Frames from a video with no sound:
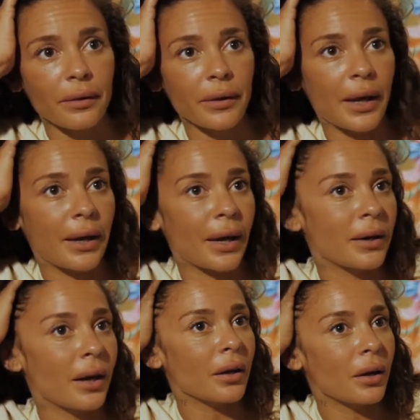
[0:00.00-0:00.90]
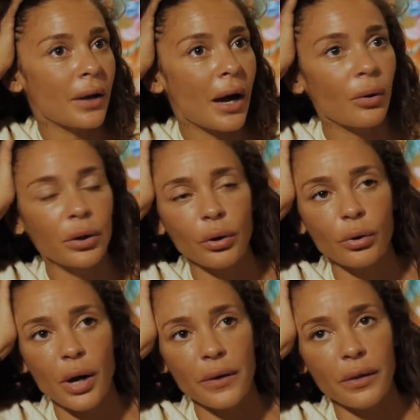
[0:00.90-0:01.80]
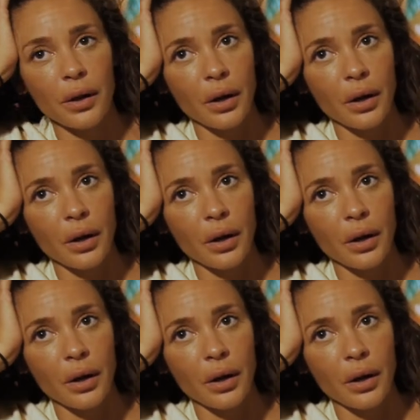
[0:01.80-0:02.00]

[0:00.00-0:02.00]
they can now, you know. And